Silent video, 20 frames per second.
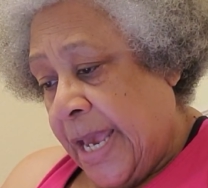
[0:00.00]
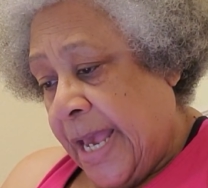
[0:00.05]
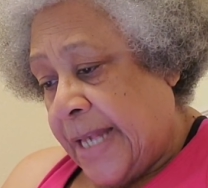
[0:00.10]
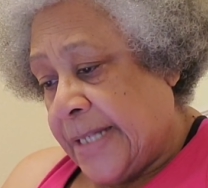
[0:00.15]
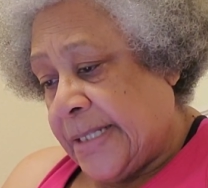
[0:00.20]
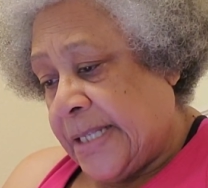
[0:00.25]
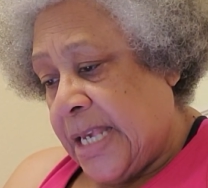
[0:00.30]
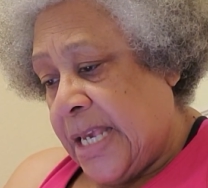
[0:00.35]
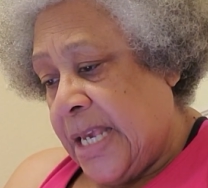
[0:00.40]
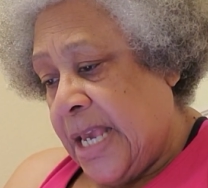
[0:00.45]

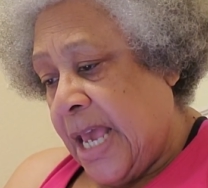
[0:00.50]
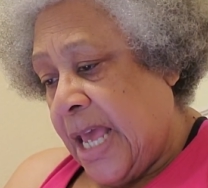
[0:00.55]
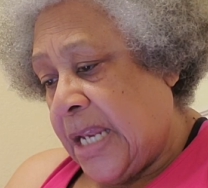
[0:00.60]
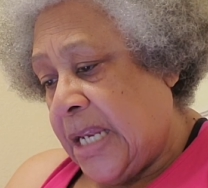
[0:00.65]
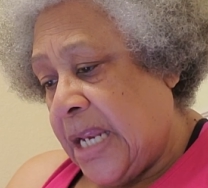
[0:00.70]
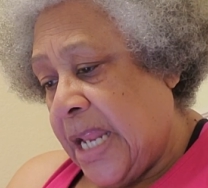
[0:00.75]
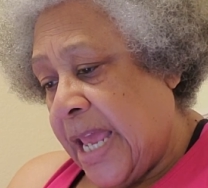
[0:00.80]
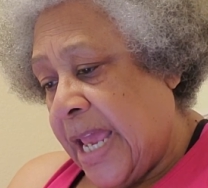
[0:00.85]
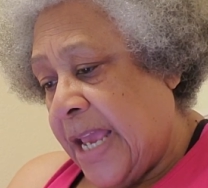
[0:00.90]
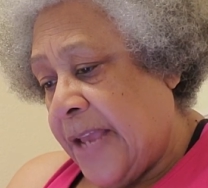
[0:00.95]
As he
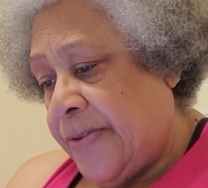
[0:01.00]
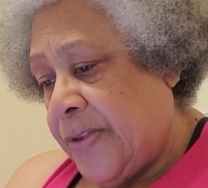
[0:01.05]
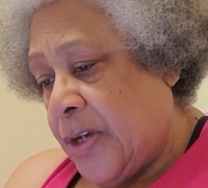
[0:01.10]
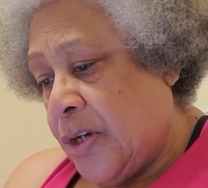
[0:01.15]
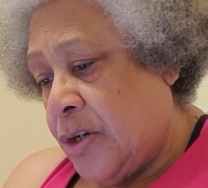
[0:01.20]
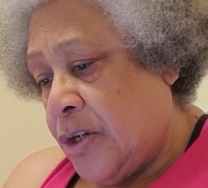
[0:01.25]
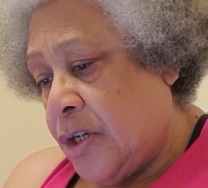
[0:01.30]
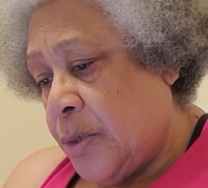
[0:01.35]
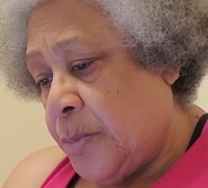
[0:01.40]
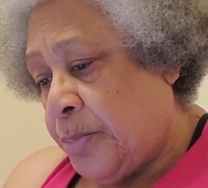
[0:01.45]
had laid
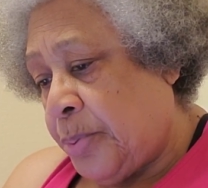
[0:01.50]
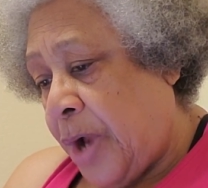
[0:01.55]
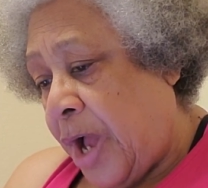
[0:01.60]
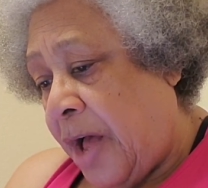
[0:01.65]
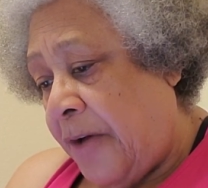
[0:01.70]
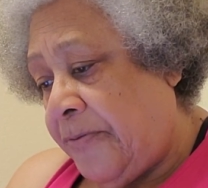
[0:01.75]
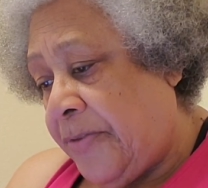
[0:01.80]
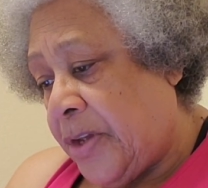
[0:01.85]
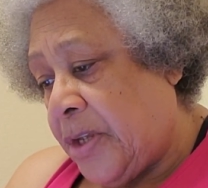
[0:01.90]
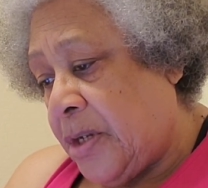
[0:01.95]
the good
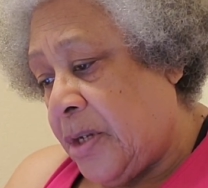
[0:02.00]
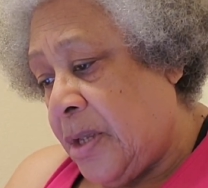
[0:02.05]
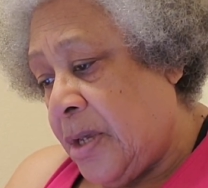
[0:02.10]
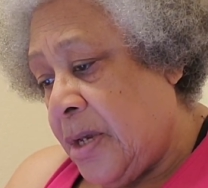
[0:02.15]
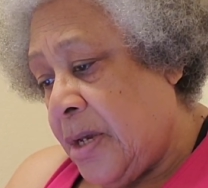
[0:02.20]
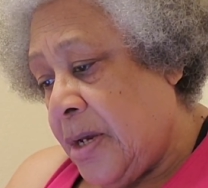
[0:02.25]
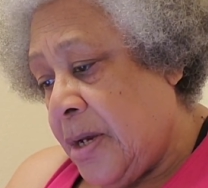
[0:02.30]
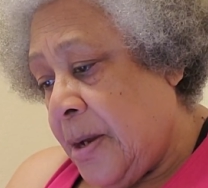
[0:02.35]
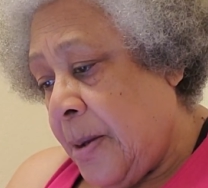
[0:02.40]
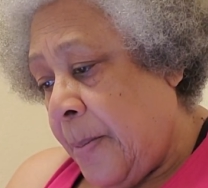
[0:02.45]
prophet
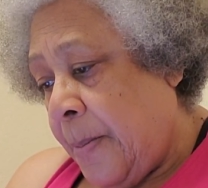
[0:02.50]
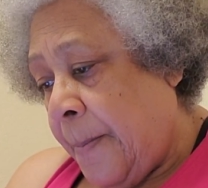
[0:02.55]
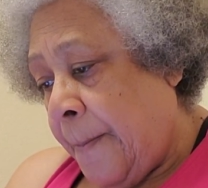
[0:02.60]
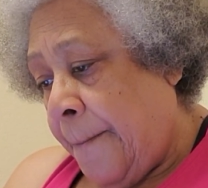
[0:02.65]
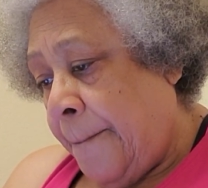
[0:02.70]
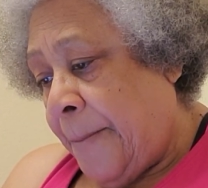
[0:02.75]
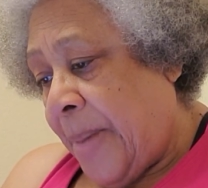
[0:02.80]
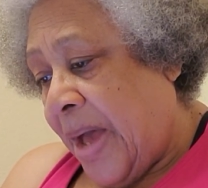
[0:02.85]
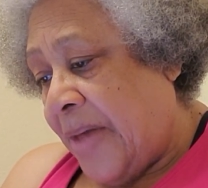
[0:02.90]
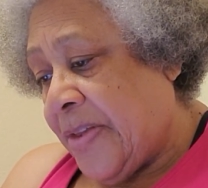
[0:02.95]

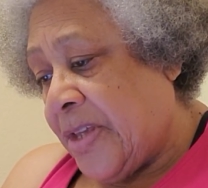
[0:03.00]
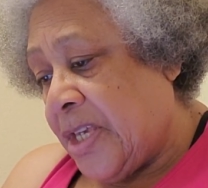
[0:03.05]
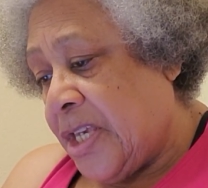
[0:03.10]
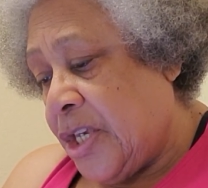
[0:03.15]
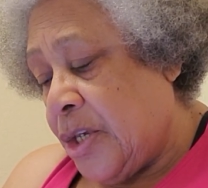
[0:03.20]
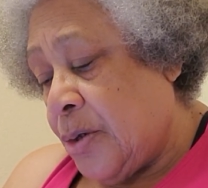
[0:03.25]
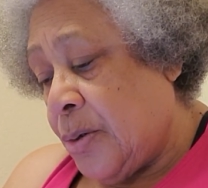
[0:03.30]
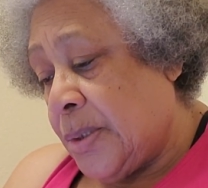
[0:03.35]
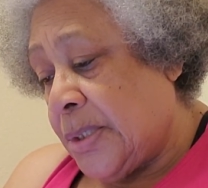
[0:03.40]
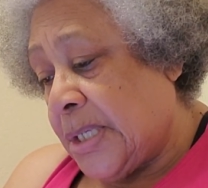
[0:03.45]
by the
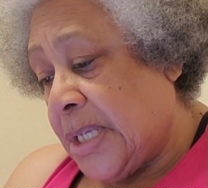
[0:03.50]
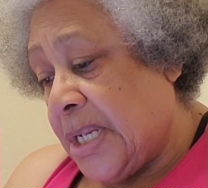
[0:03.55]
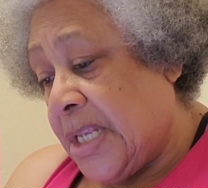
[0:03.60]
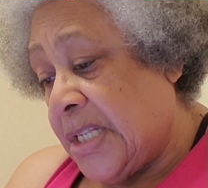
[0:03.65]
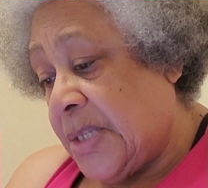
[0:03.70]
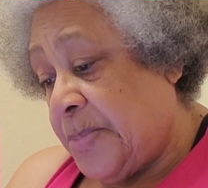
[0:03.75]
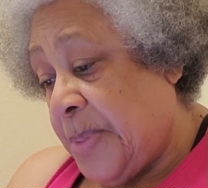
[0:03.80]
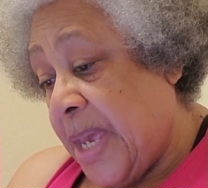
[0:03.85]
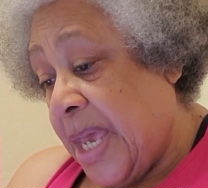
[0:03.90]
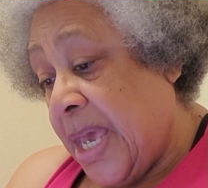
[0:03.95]
heels in
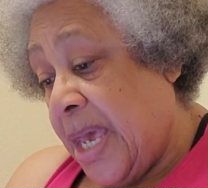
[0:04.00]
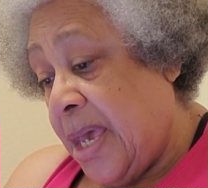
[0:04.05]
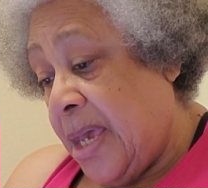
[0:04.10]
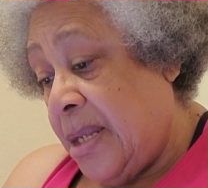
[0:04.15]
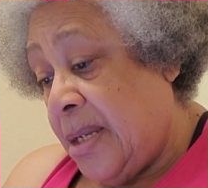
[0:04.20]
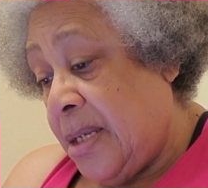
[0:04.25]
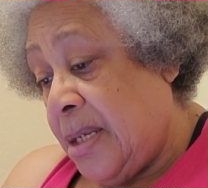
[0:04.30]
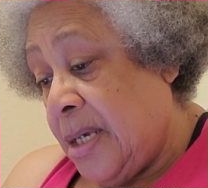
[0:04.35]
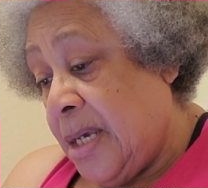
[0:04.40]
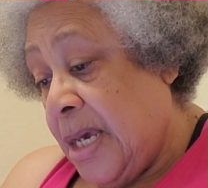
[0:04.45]
his
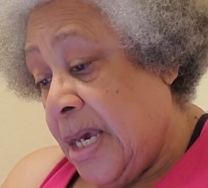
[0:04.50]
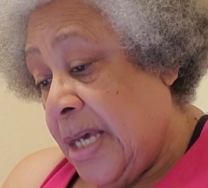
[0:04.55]
bed,